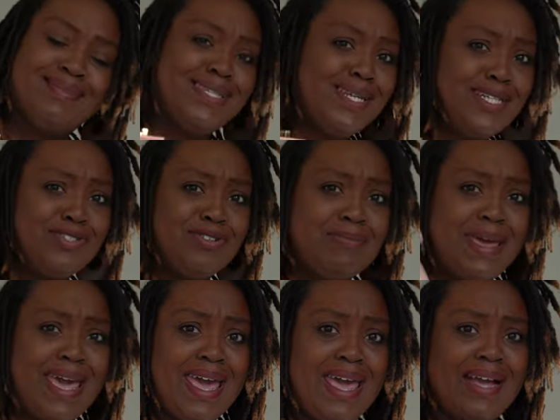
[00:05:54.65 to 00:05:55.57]
luxury
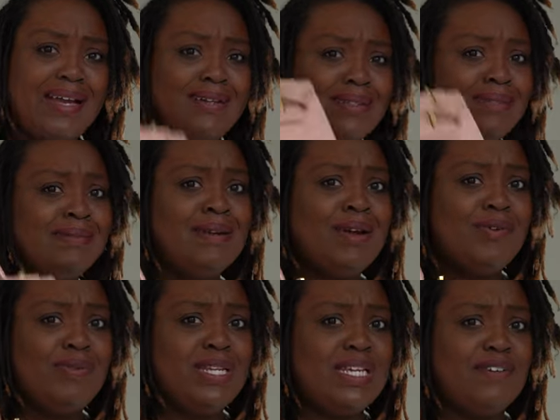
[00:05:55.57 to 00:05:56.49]
bag,
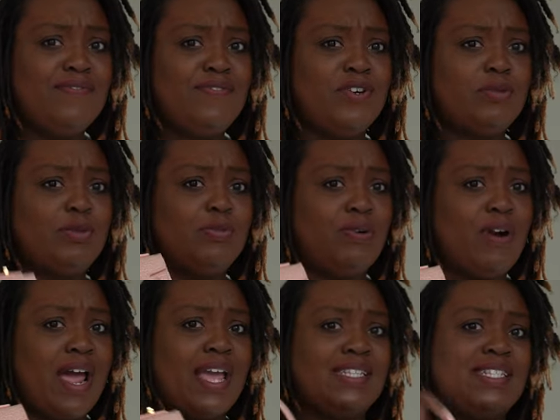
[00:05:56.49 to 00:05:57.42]
really affordable
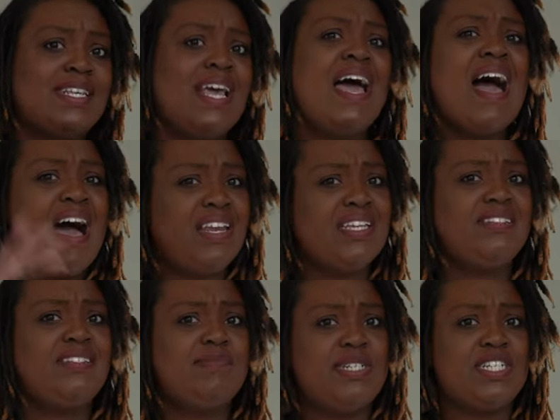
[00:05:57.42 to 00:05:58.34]
price. I'll leave
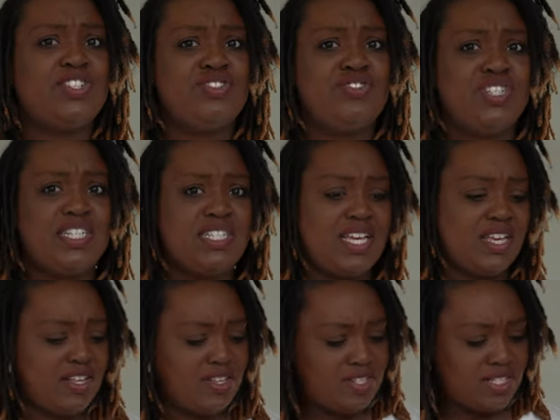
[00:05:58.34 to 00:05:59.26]
some additional
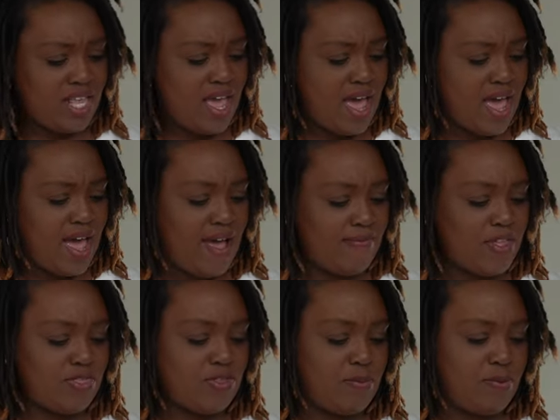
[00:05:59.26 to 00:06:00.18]
details that the